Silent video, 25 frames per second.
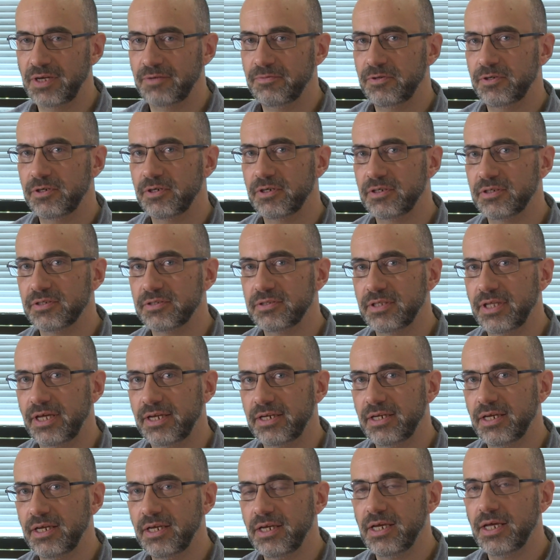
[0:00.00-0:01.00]
I've heard is
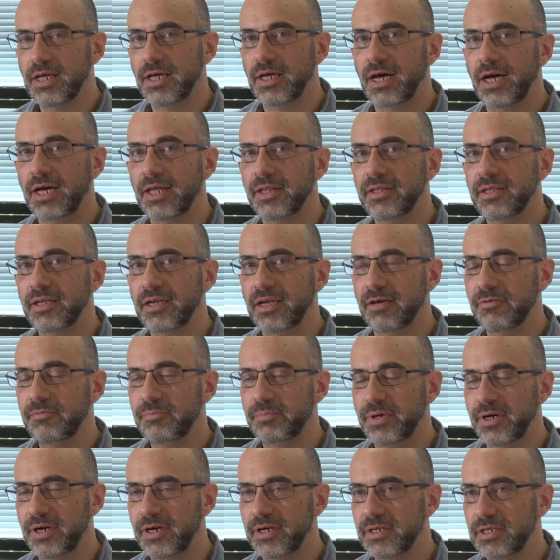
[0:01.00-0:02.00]
that uh, the
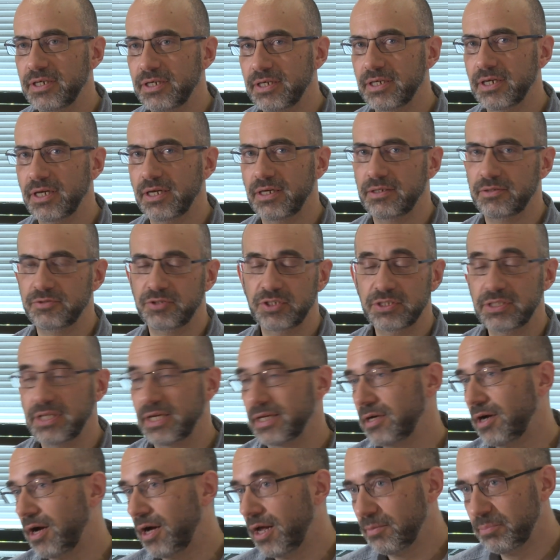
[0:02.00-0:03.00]
left party, just
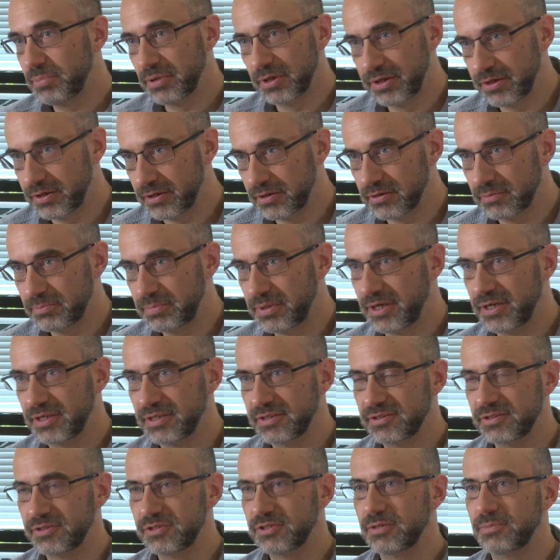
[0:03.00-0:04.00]
like all political
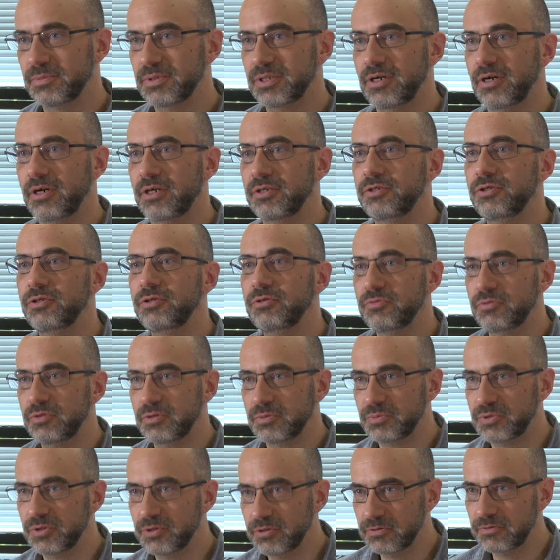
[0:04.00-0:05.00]
parties in Germany, are too
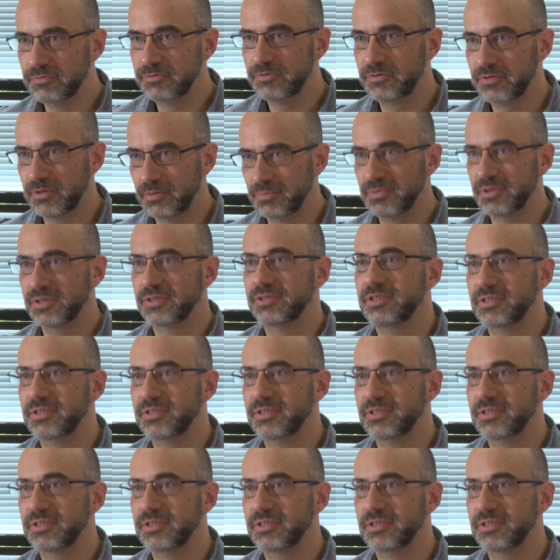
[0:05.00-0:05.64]
removed from the